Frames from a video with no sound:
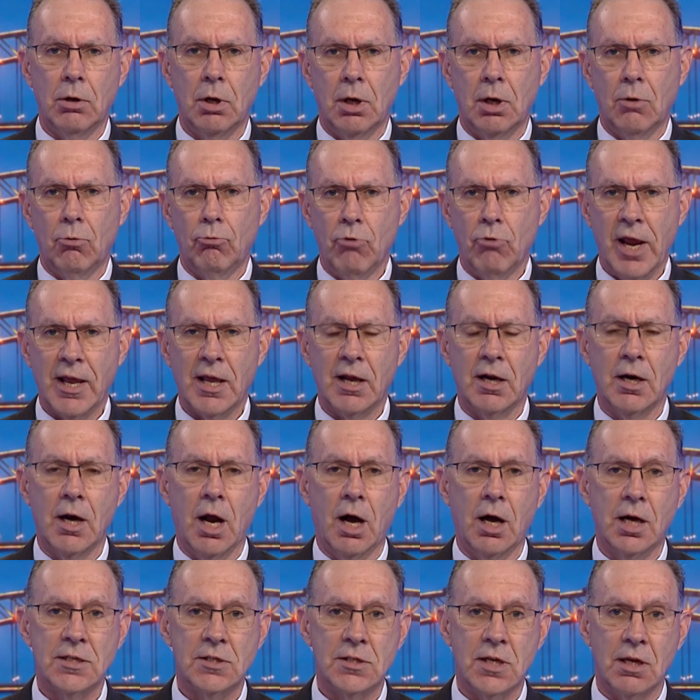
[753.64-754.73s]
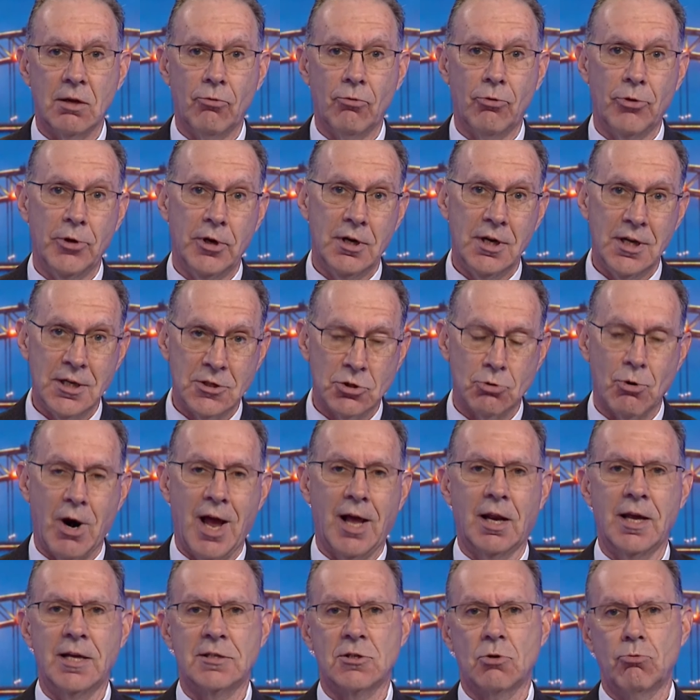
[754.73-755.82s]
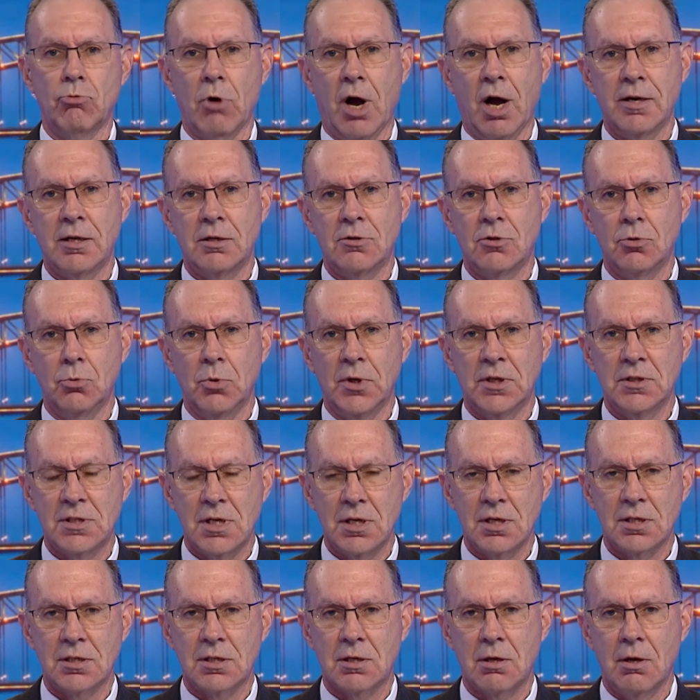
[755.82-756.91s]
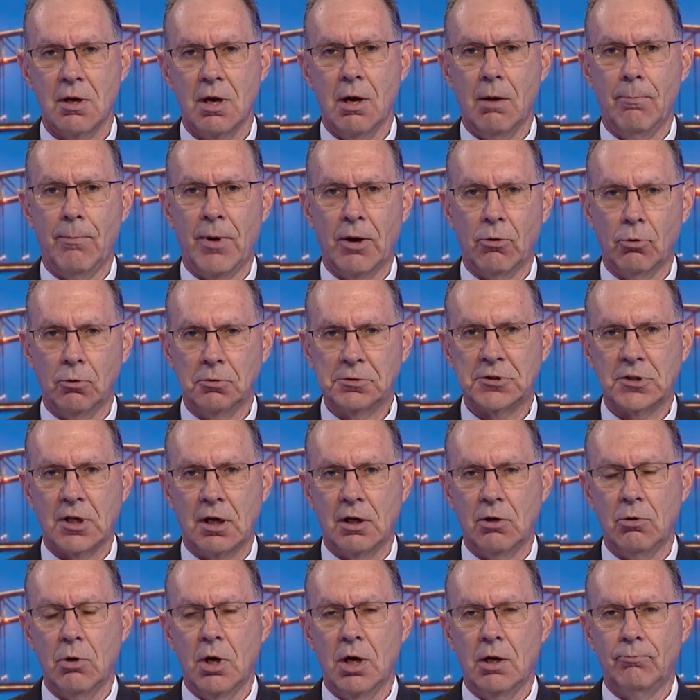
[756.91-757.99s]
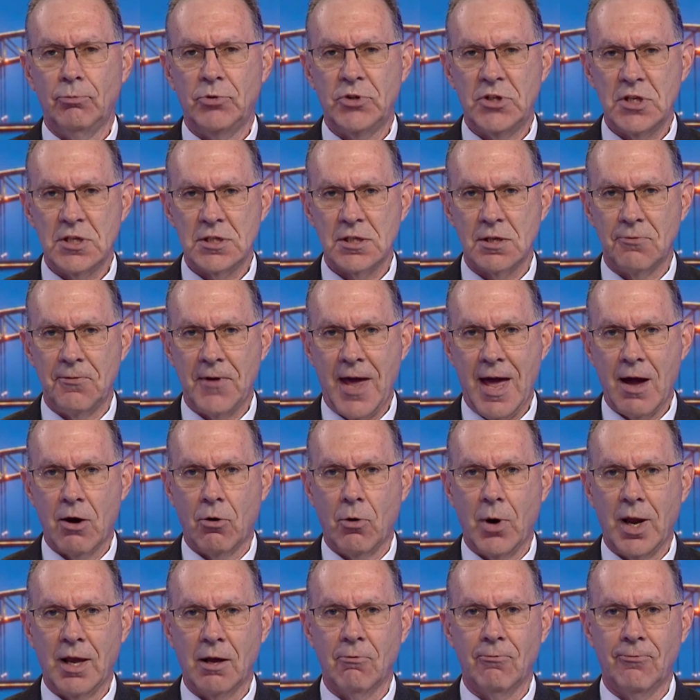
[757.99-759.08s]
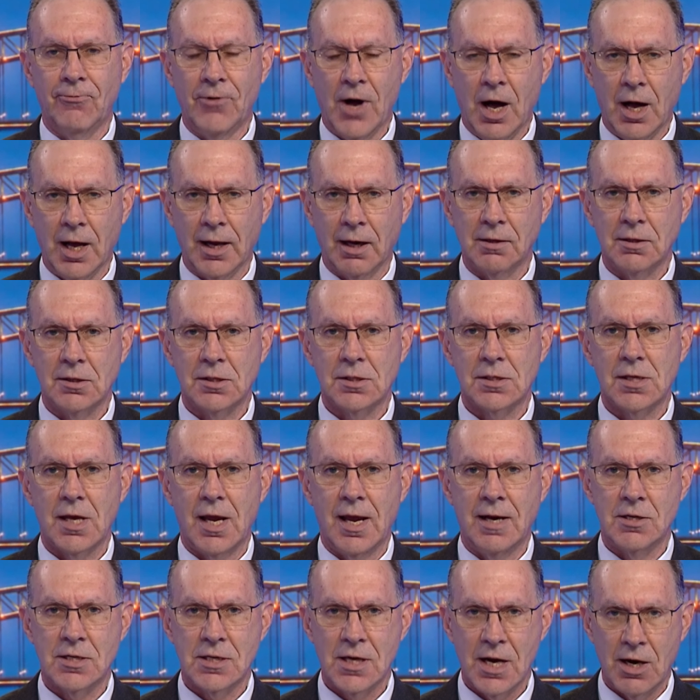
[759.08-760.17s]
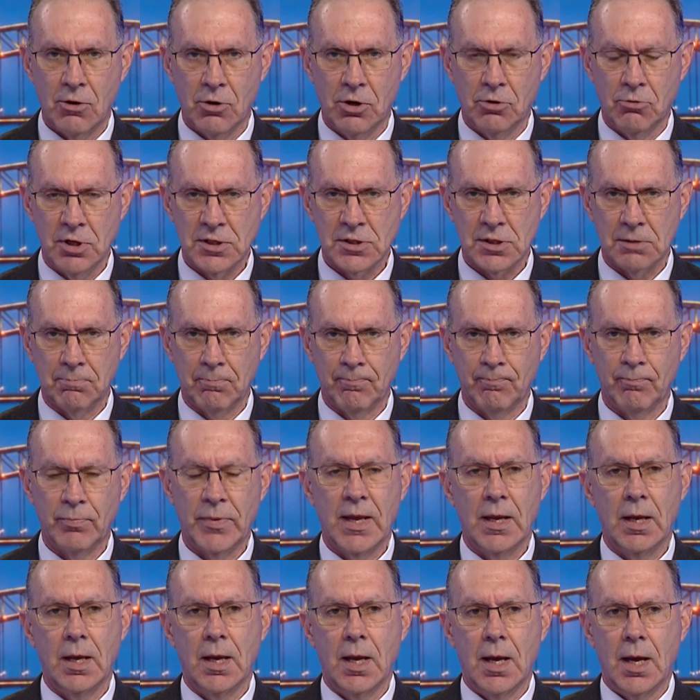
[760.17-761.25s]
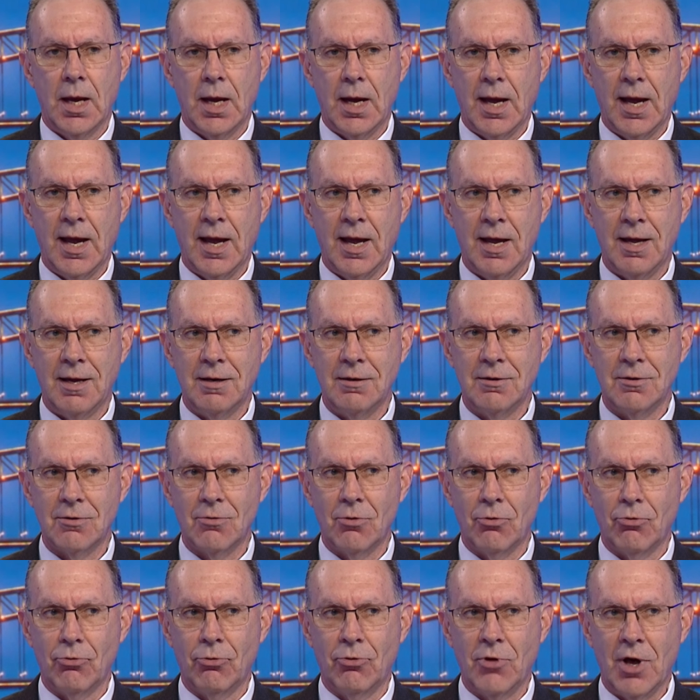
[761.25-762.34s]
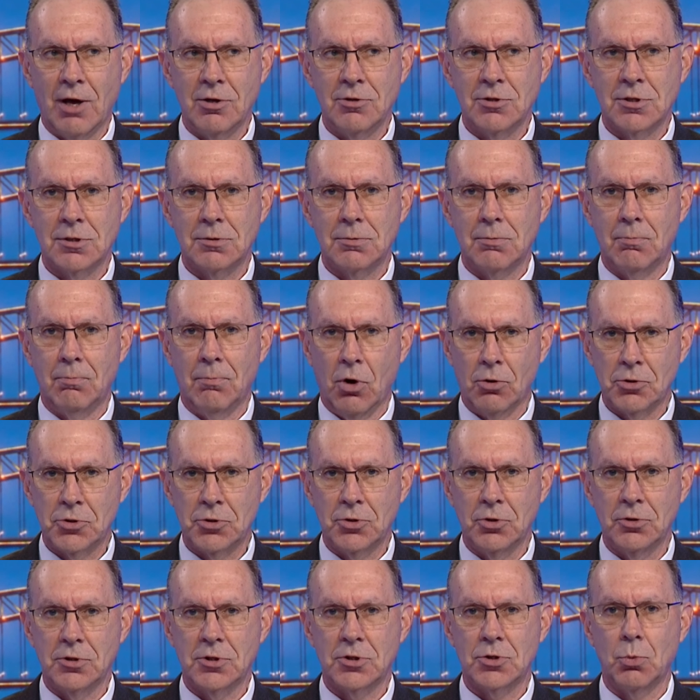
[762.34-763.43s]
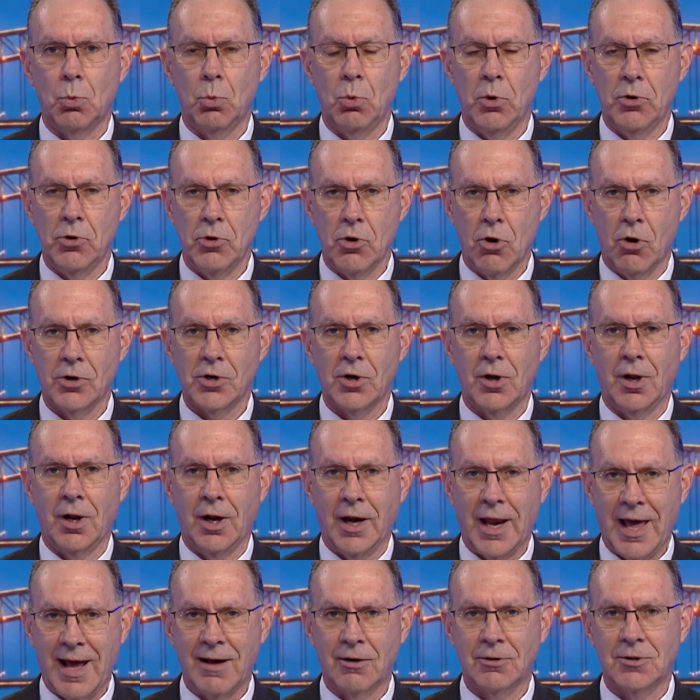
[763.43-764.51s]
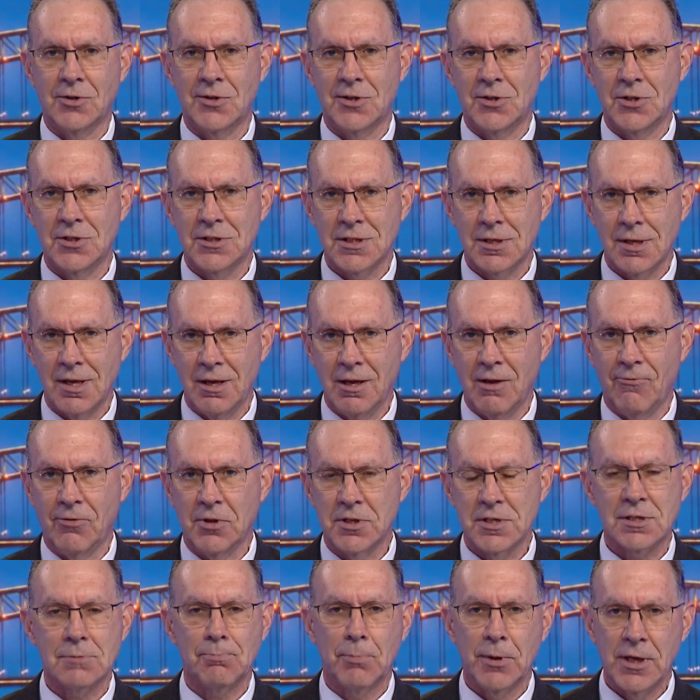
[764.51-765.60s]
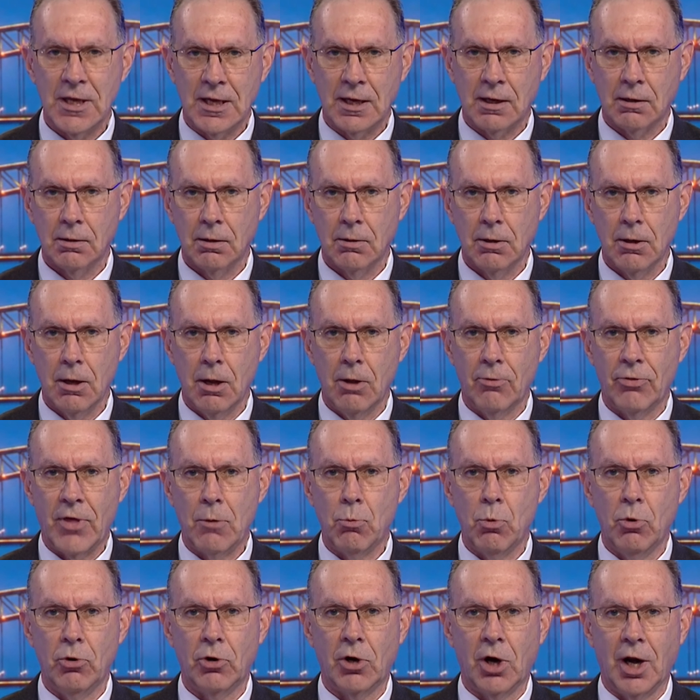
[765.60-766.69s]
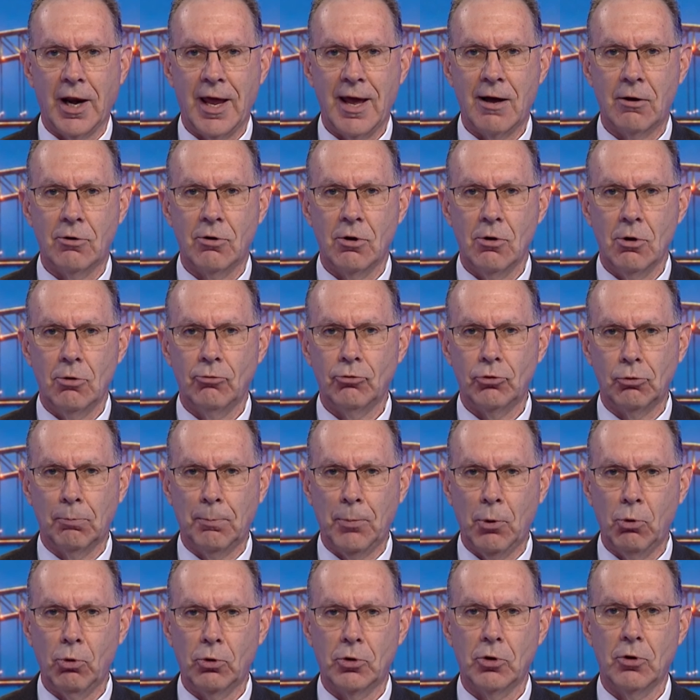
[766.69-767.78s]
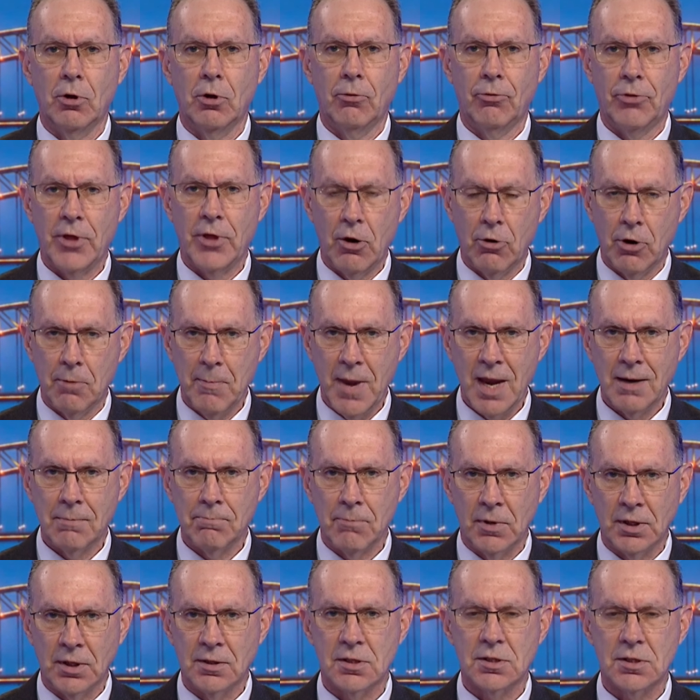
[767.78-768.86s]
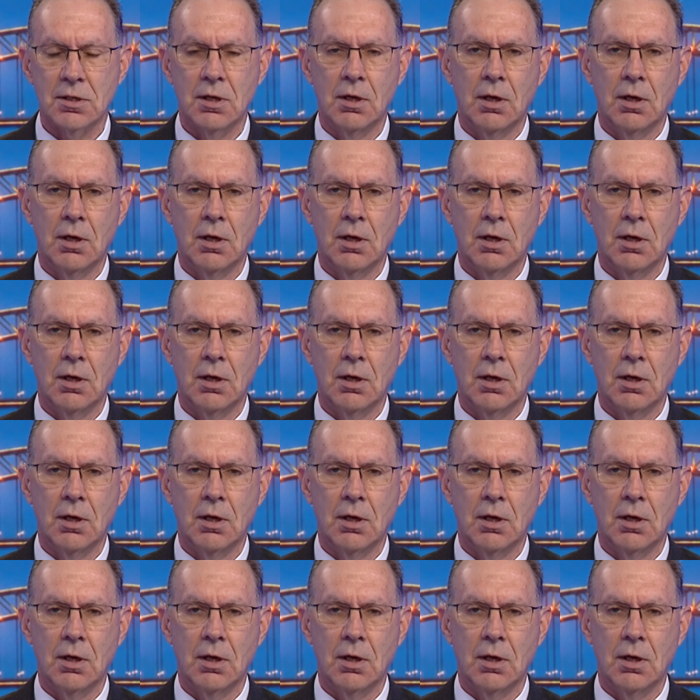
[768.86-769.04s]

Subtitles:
recognising that Israel has a right to exist, but also disavowing violence and terrorism. And those moderates were not allowed to even speak. They weren't allowed to put their amendments,